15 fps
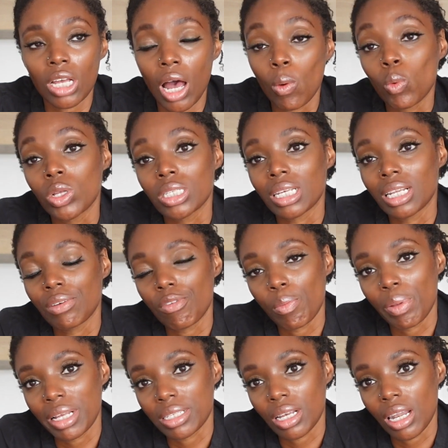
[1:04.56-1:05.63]
I want to live a
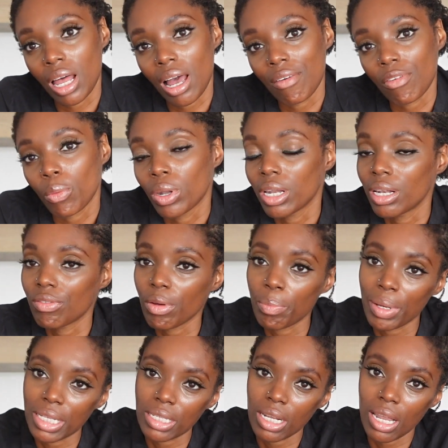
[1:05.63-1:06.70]
better life. I want to live a
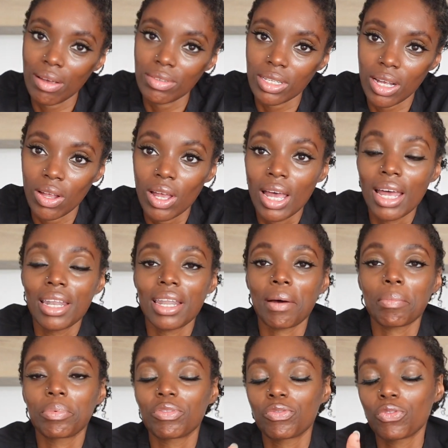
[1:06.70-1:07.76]
better lifestyle.
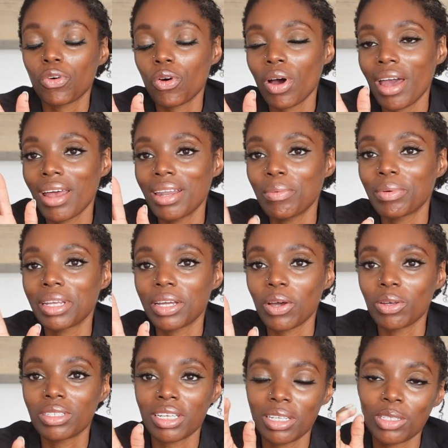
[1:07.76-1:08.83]
Now, before anybody
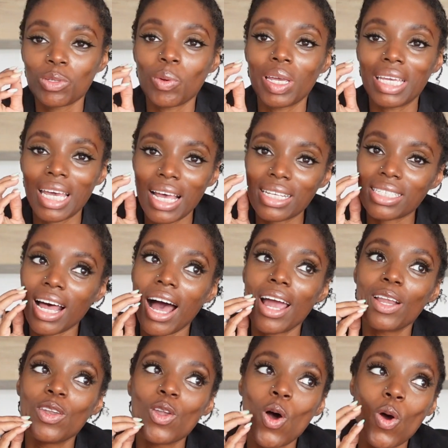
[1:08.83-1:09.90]
goes into it, yes, I
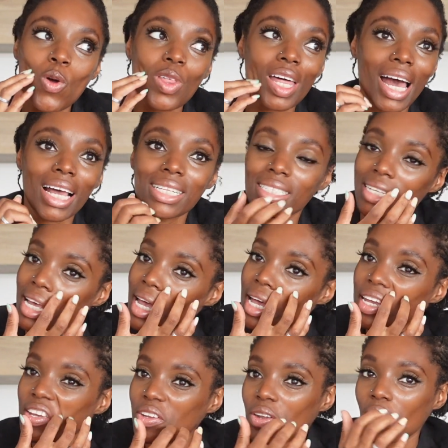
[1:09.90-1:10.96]
know that,
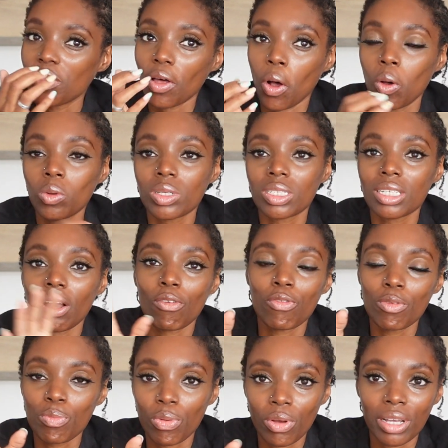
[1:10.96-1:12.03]
you know, the whole
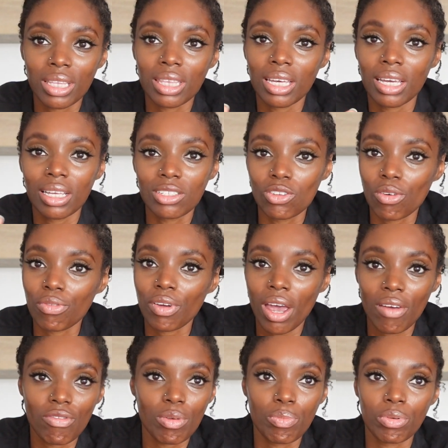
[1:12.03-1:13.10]
self-employed thing is not for
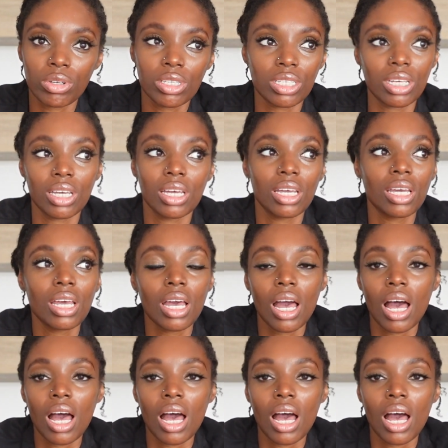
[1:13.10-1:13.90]
everybody.